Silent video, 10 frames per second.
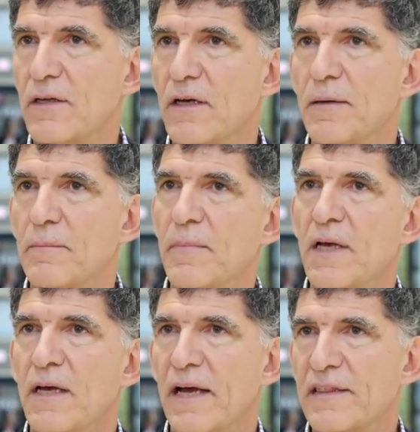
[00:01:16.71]
Um,
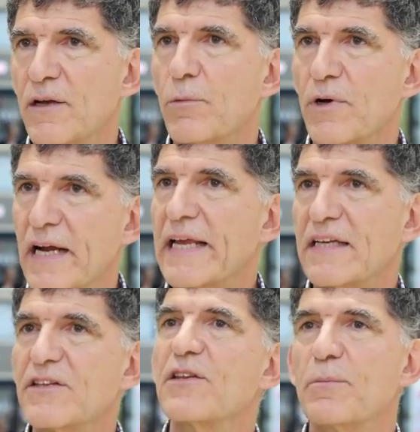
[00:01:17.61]
I think we're going to
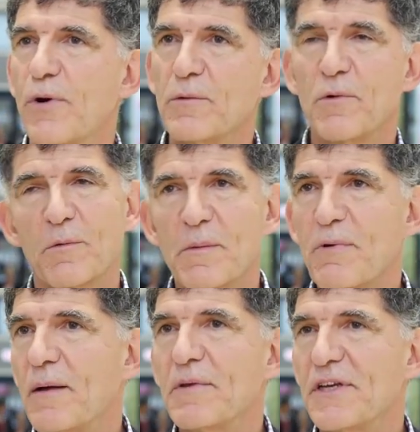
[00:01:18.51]
get to the point where we
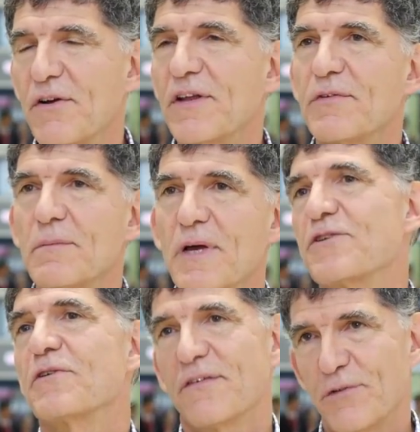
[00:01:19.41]
probably don't even
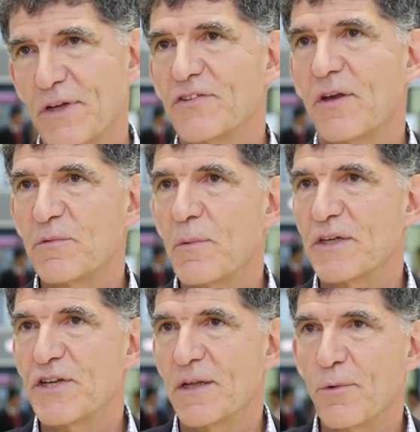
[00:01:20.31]
measure liver enzymes
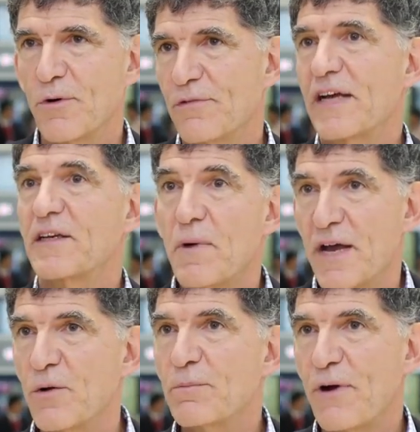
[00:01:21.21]
much anymore. In fact, in
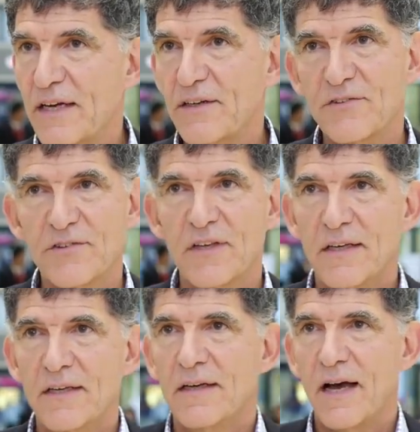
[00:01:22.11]
my own practice,
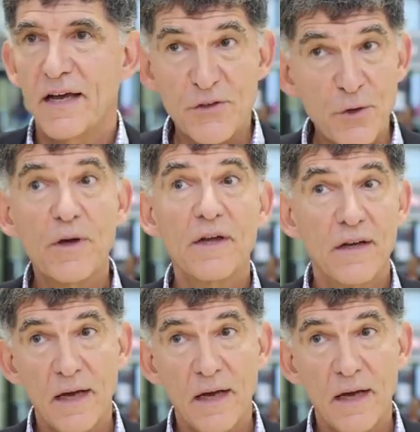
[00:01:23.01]
I do it.